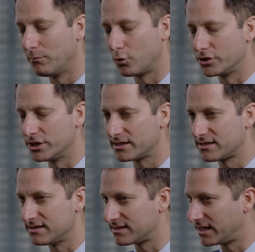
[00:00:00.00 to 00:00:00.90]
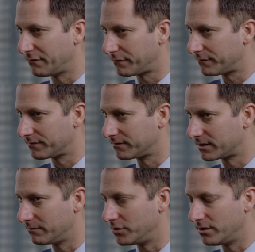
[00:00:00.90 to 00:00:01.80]
a more just and safe
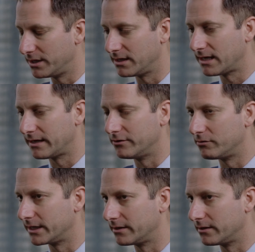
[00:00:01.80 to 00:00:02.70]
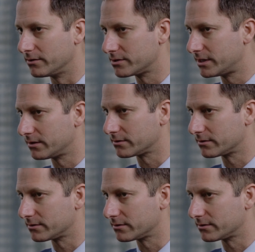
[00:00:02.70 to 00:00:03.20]
community and bringing those jail